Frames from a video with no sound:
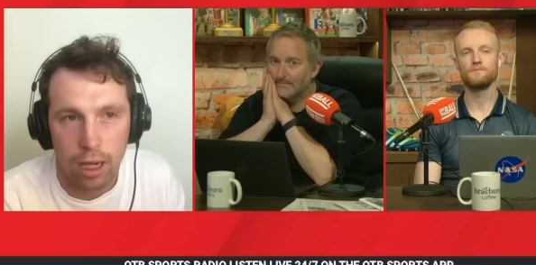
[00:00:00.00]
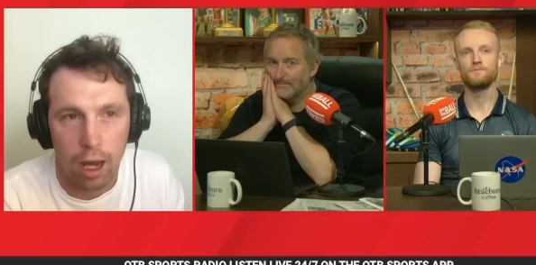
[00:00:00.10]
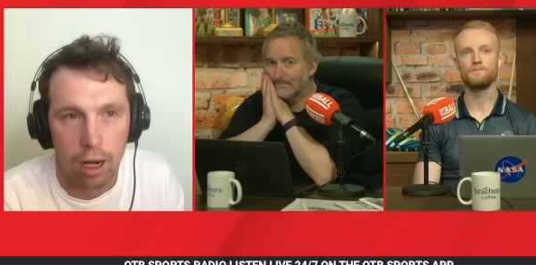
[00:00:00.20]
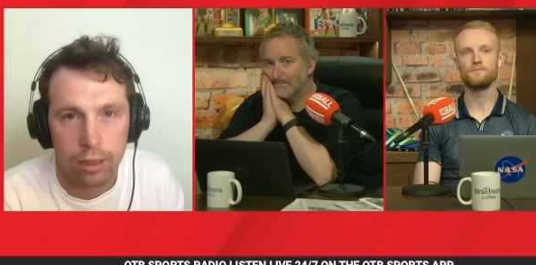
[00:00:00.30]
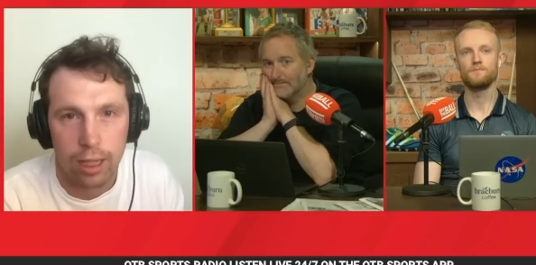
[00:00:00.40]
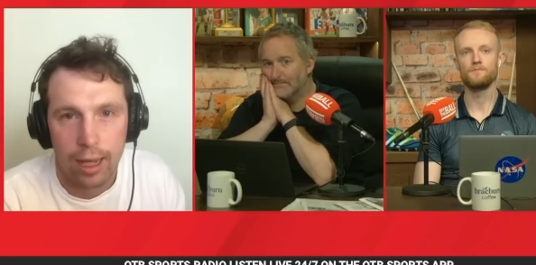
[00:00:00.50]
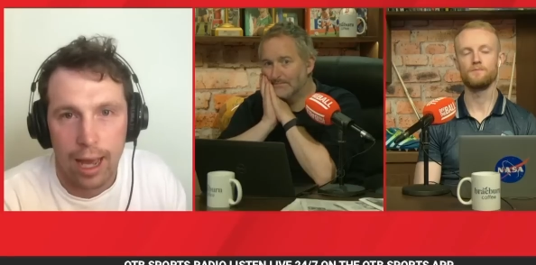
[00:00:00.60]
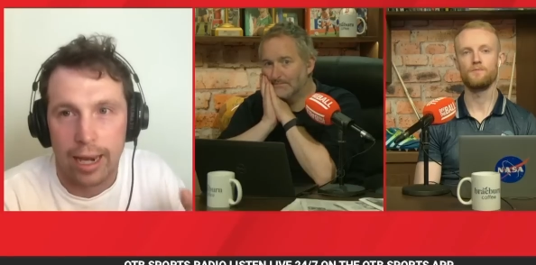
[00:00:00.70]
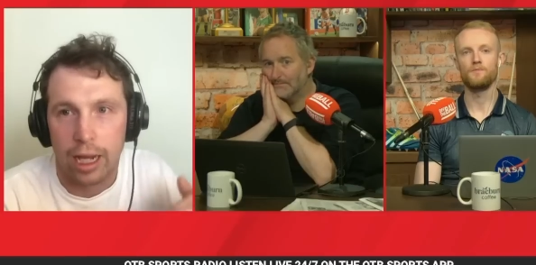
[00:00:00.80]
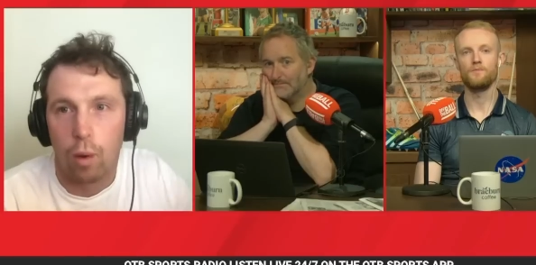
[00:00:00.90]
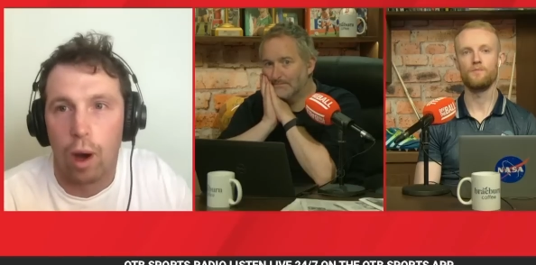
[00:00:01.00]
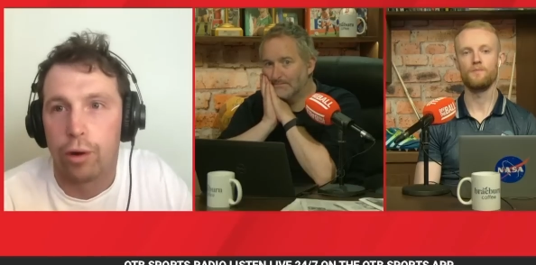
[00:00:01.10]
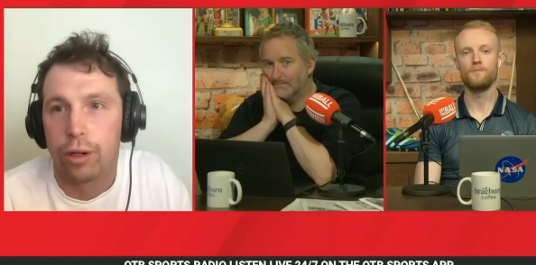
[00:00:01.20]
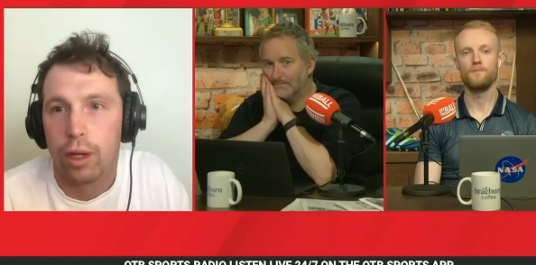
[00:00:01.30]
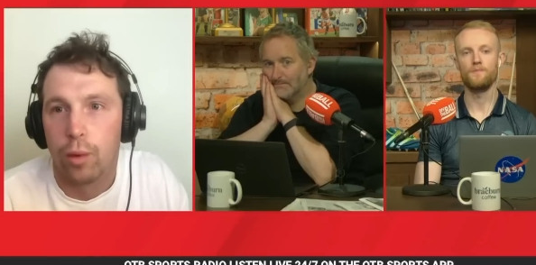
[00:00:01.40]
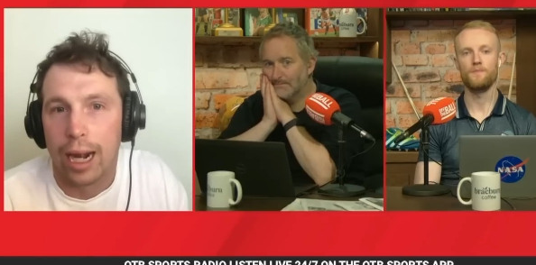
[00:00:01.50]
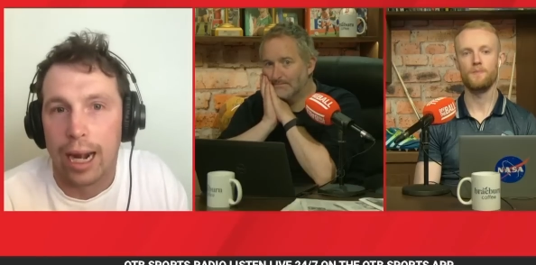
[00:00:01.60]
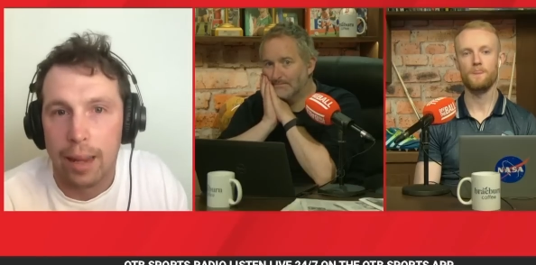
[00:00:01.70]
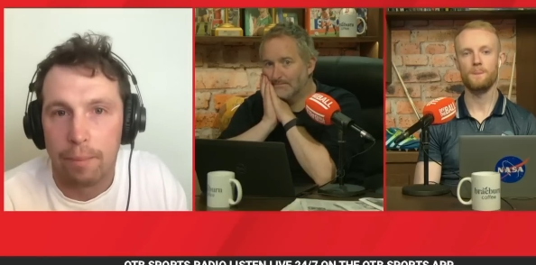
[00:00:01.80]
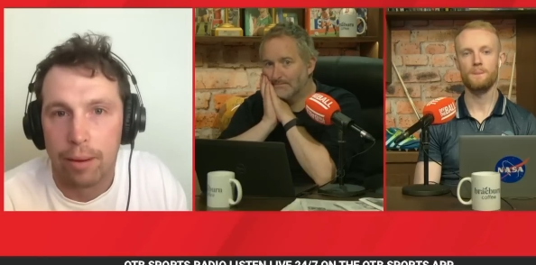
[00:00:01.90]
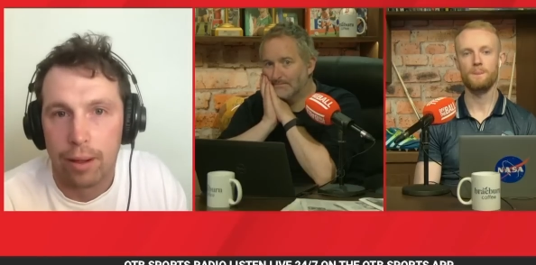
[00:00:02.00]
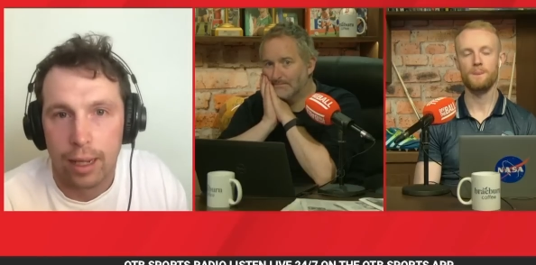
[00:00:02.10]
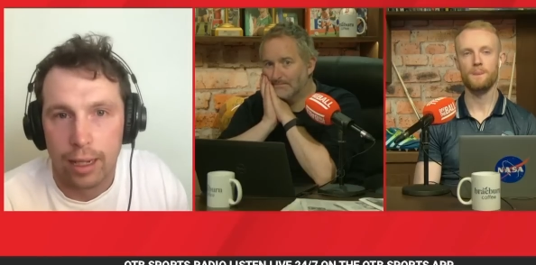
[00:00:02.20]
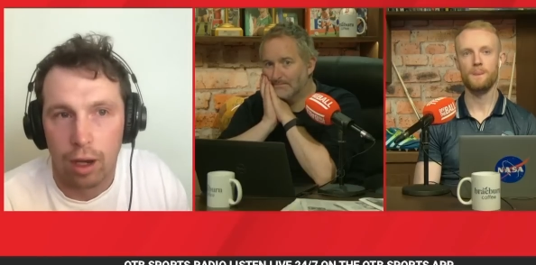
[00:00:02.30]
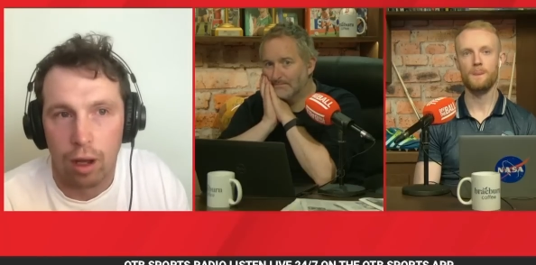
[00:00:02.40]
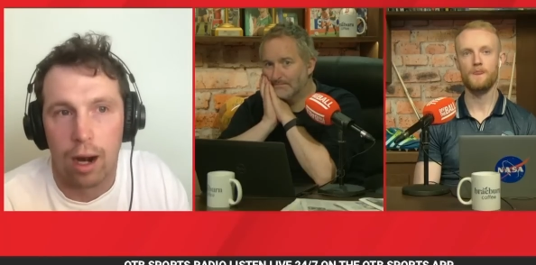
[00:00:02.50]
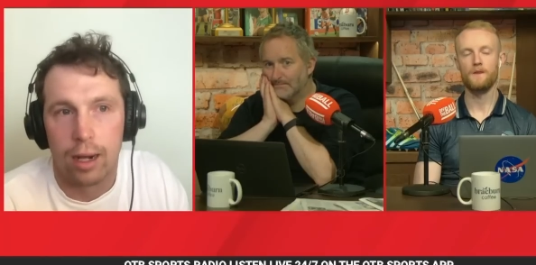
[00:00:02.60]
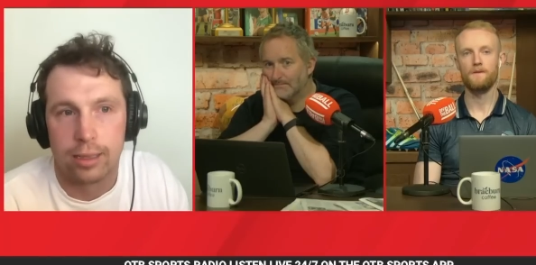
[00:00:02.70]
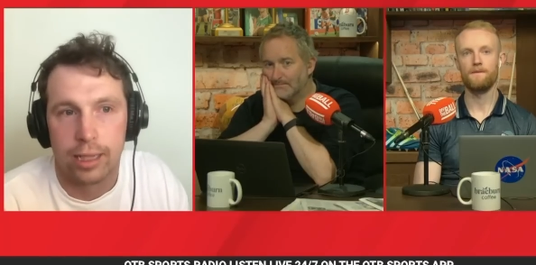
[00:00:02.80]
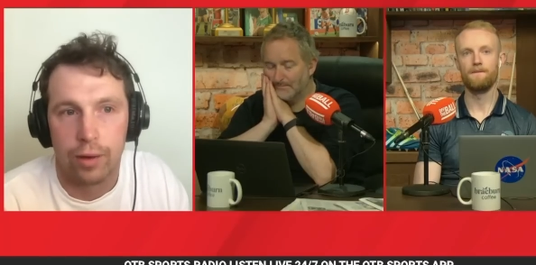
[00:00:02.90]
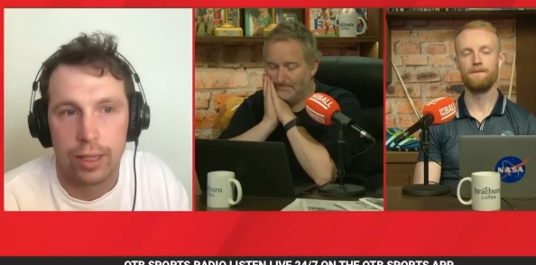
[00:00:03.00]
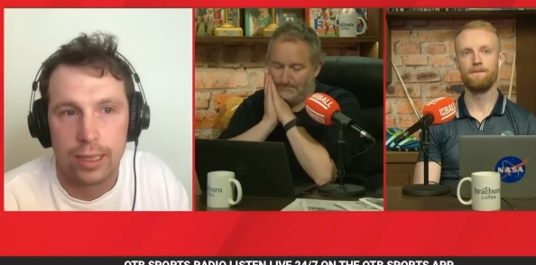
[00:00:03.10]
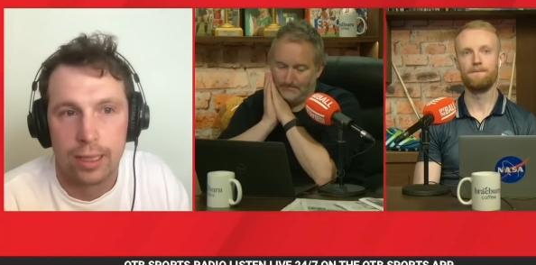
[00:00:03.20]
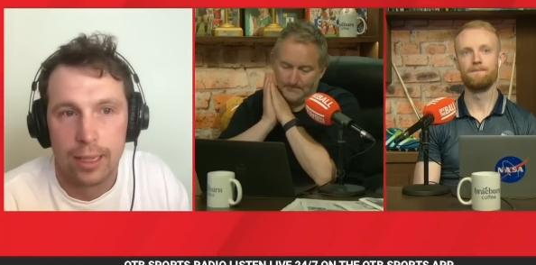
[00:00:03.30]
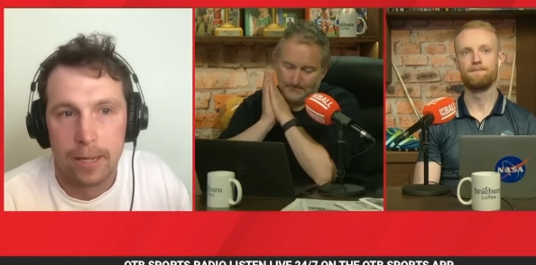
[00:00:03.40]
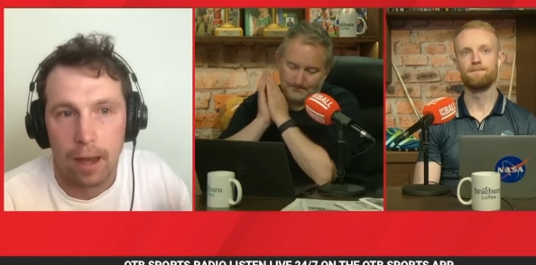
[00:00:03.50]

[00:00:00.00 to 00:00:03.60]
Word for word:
Speaker 1: in Connacht and they go out with a limp in the All-Ireland series.